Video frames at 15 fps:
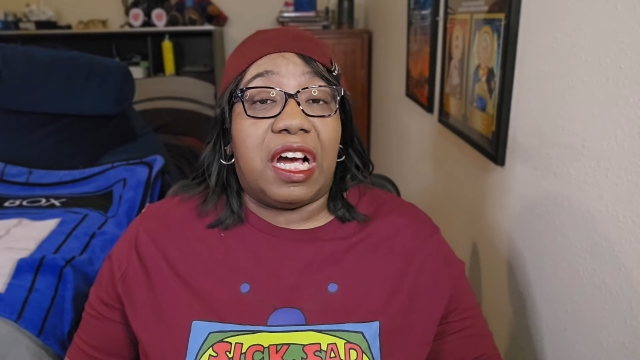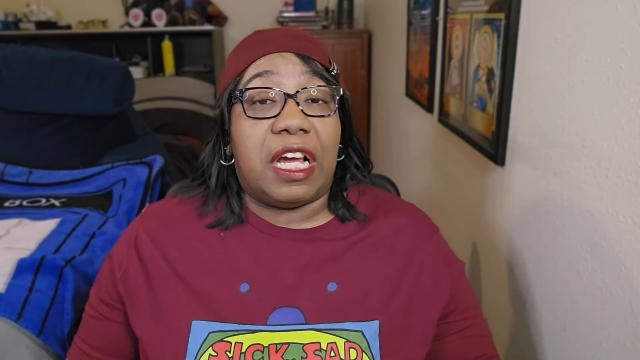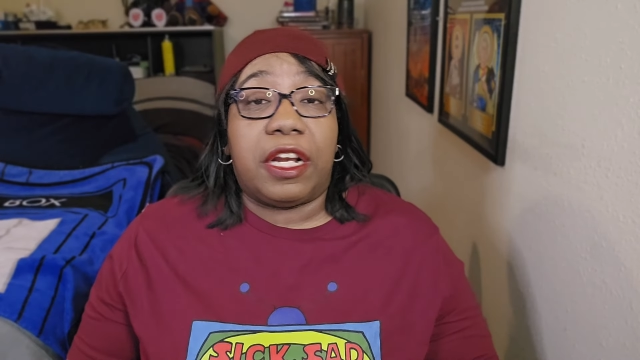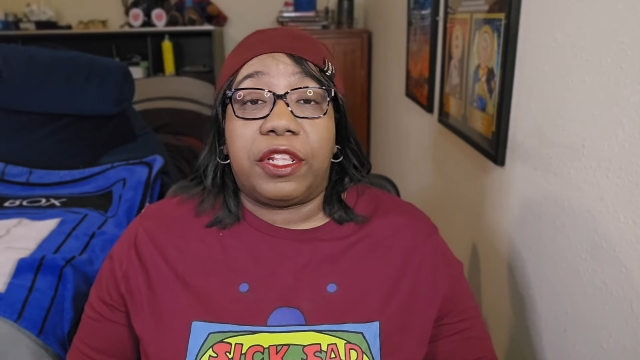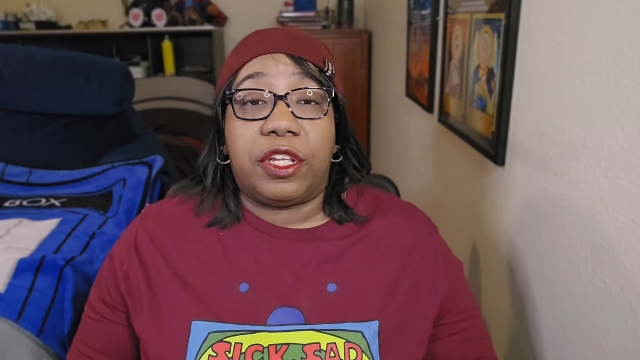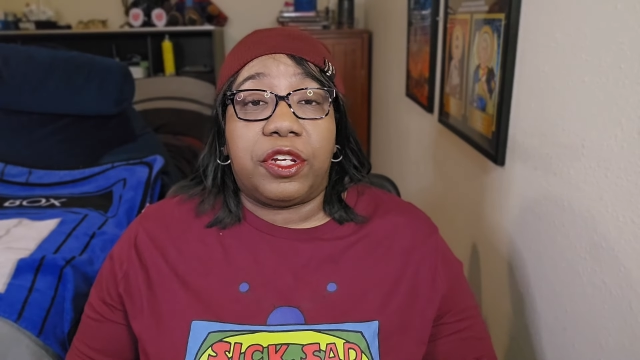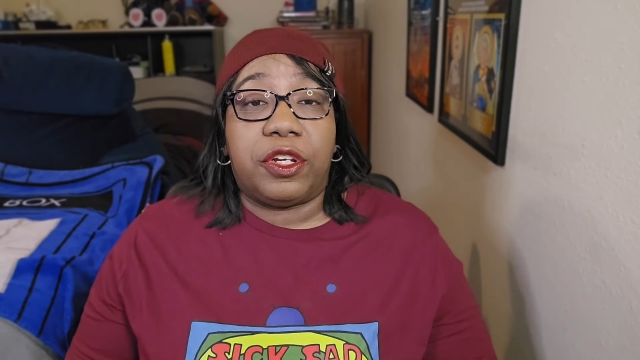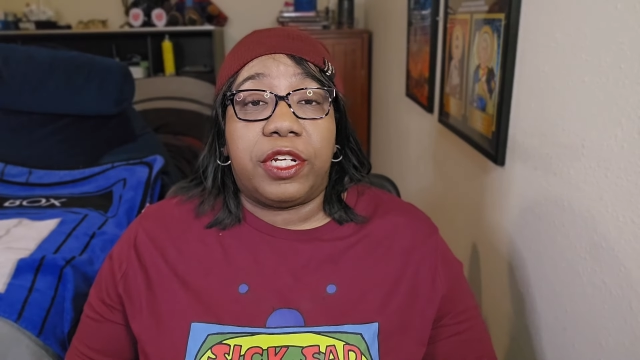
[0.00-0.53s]

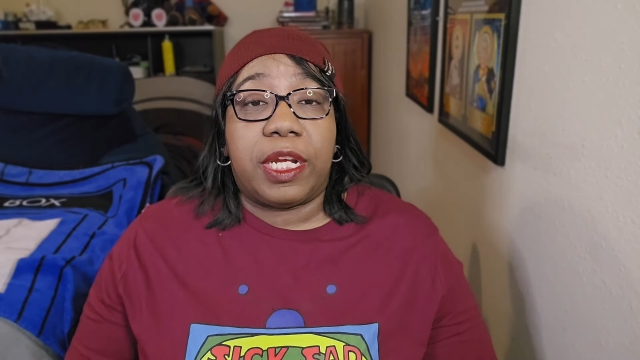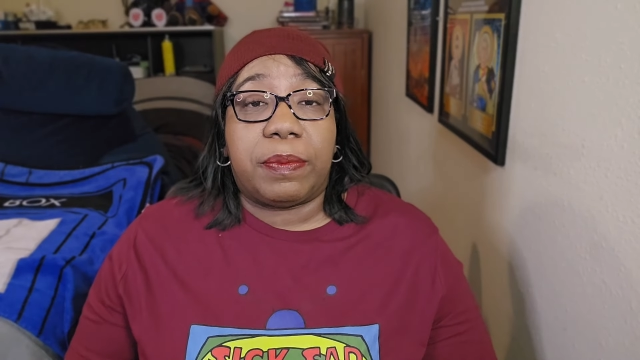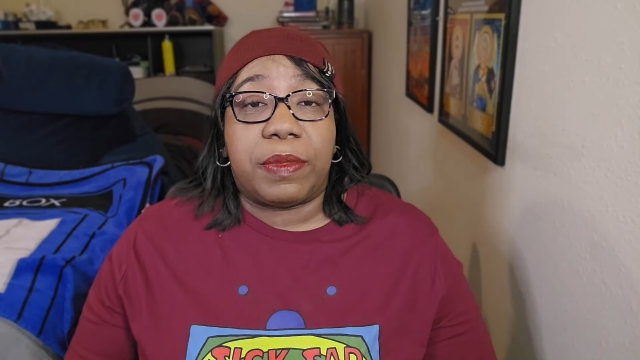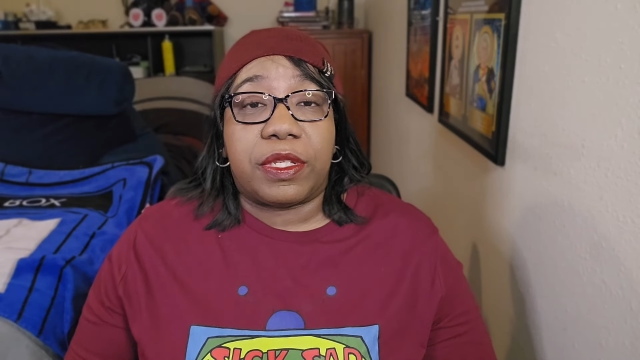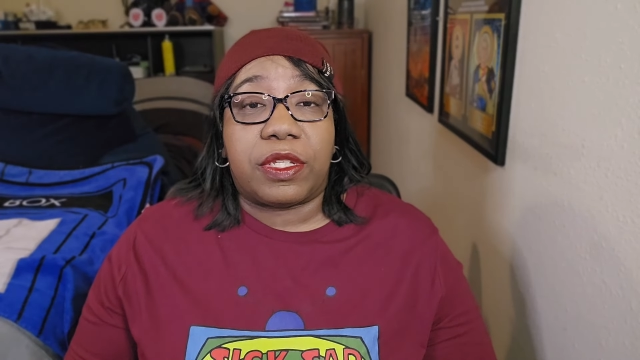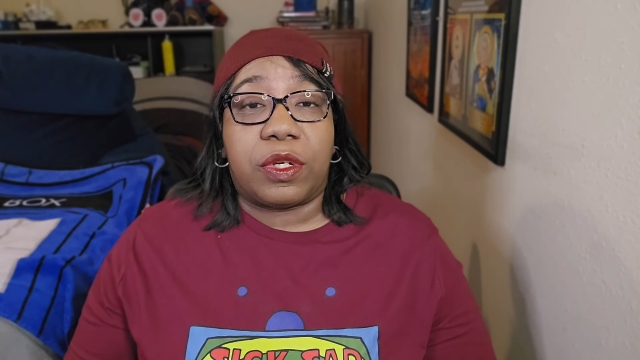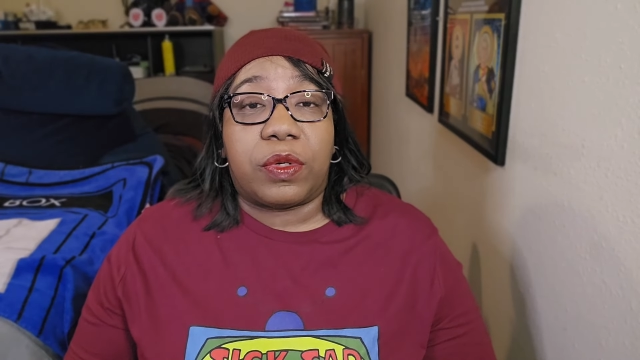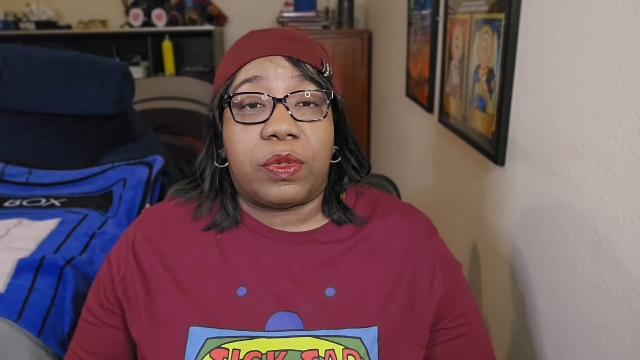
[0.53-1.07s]
Another good
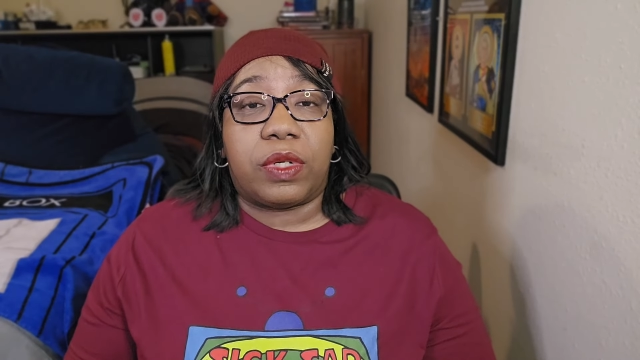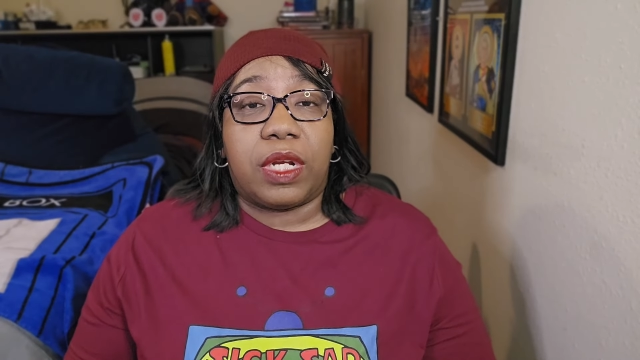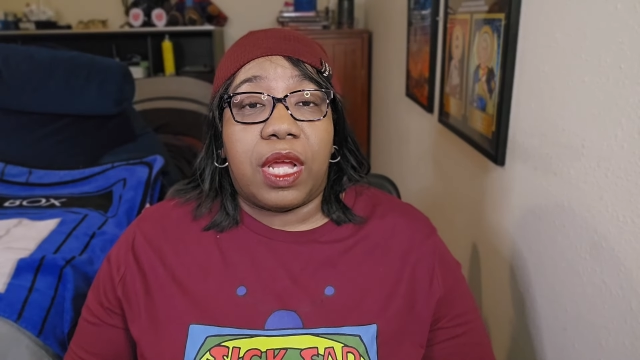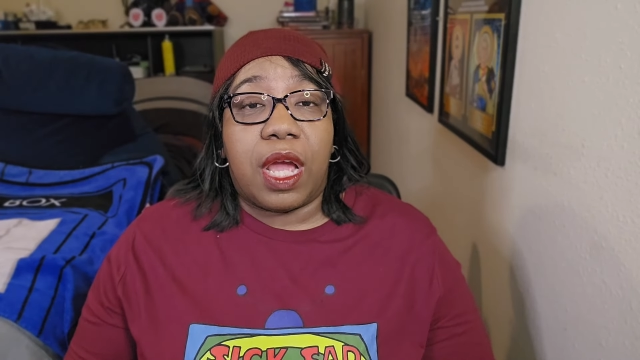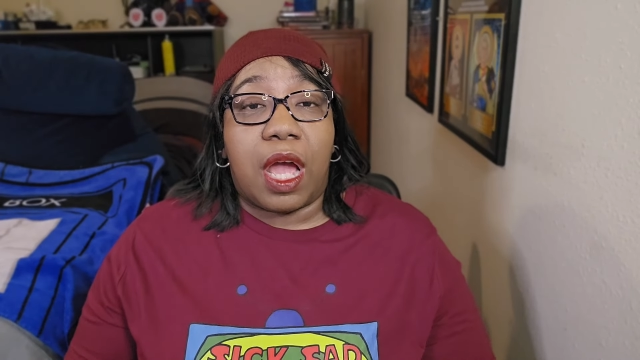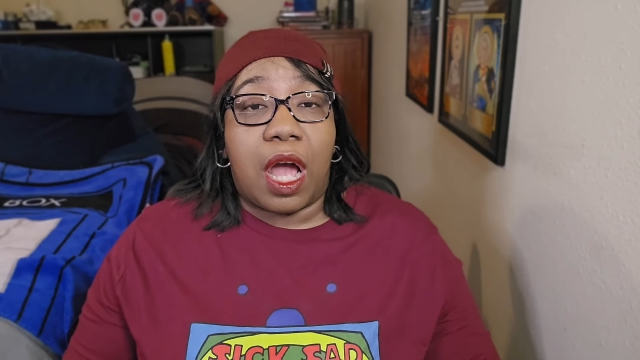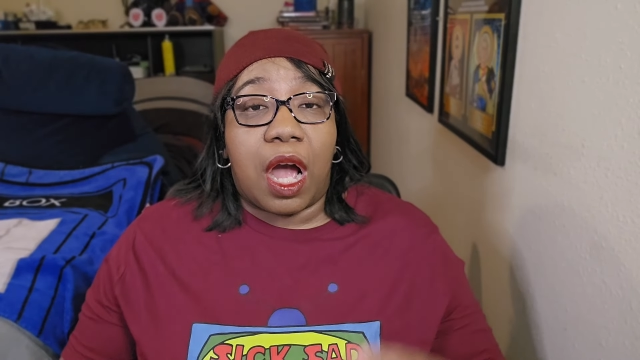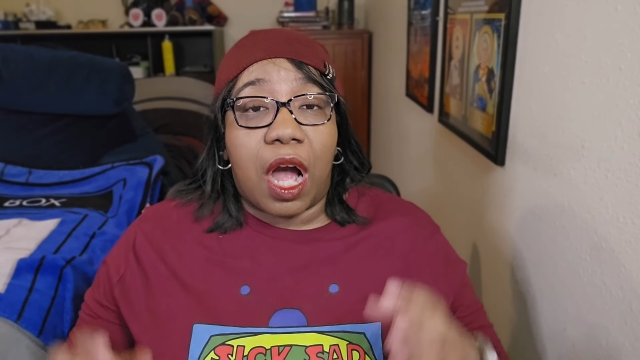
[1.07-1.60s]
episode.
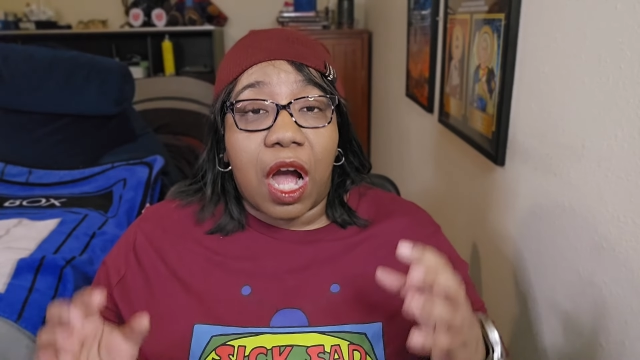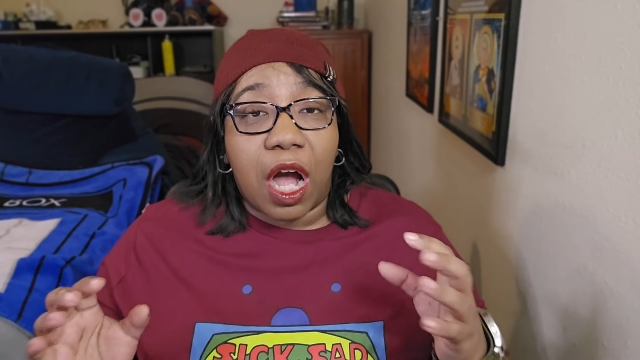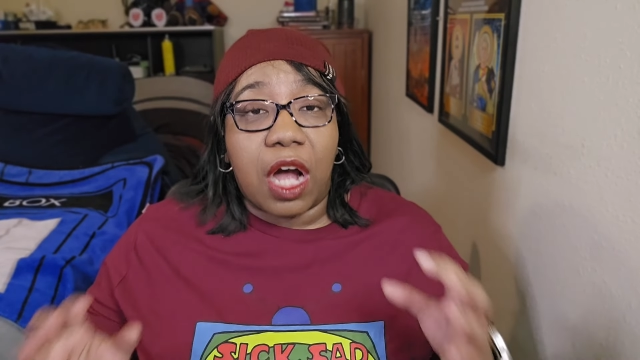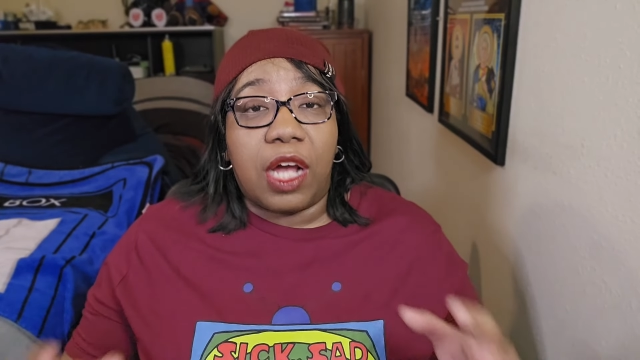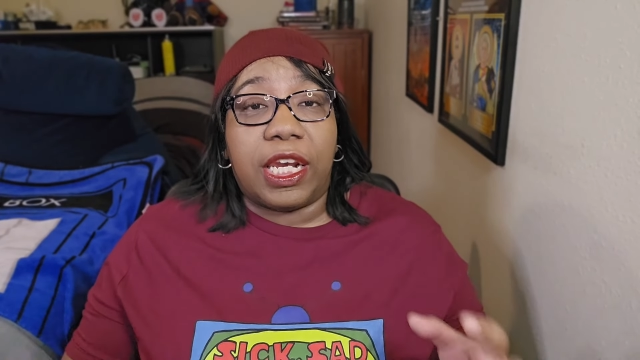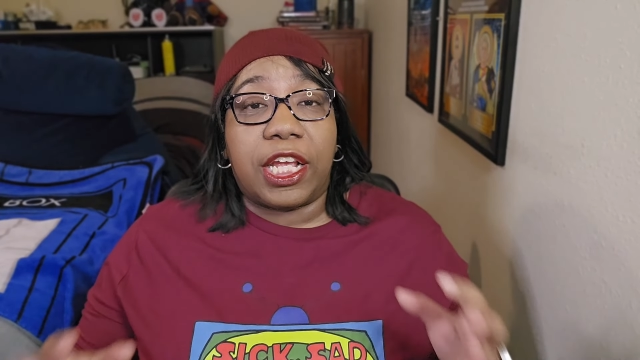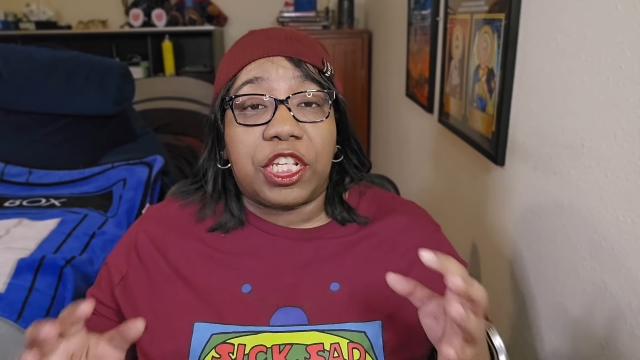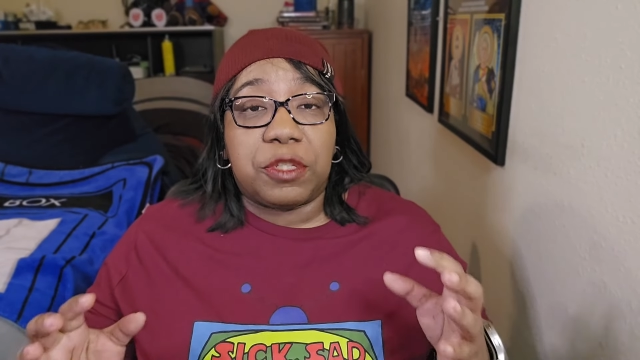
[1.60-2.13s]

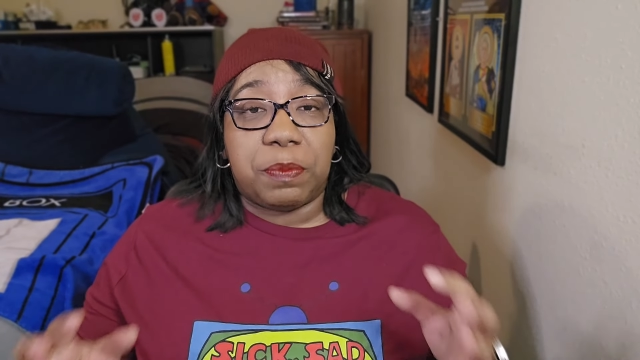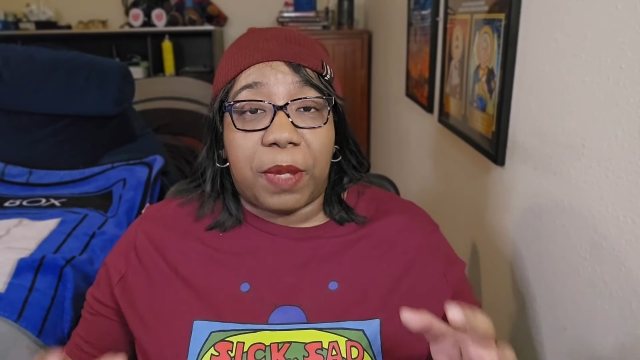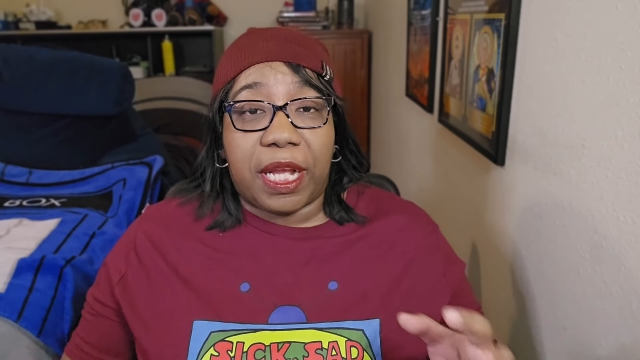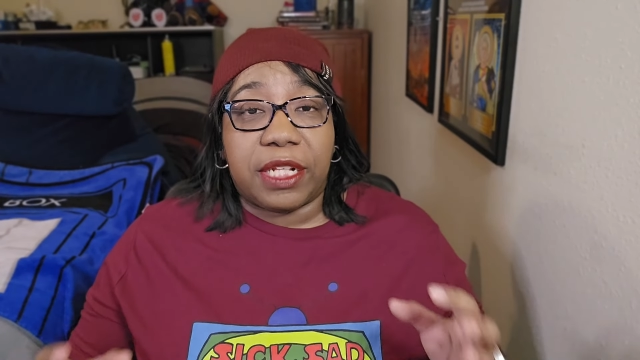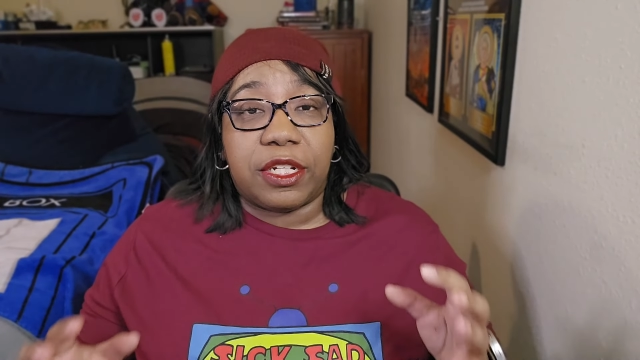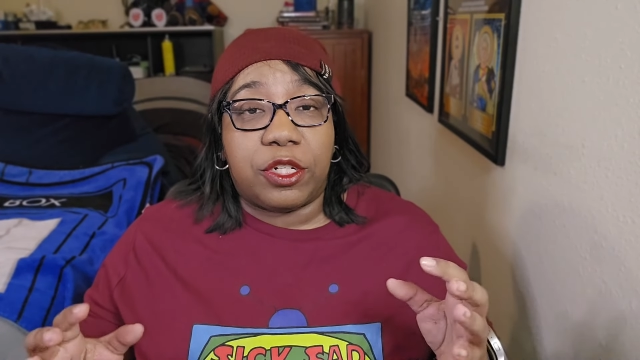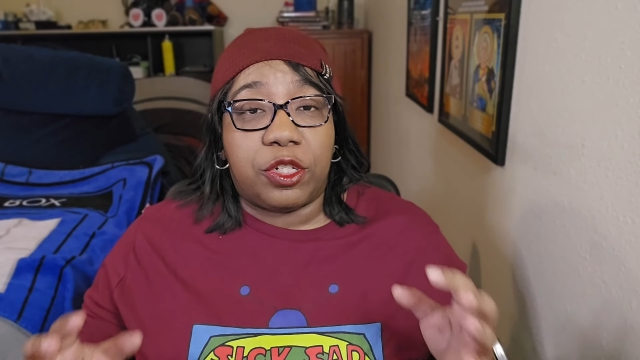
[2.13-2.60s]
Unexpected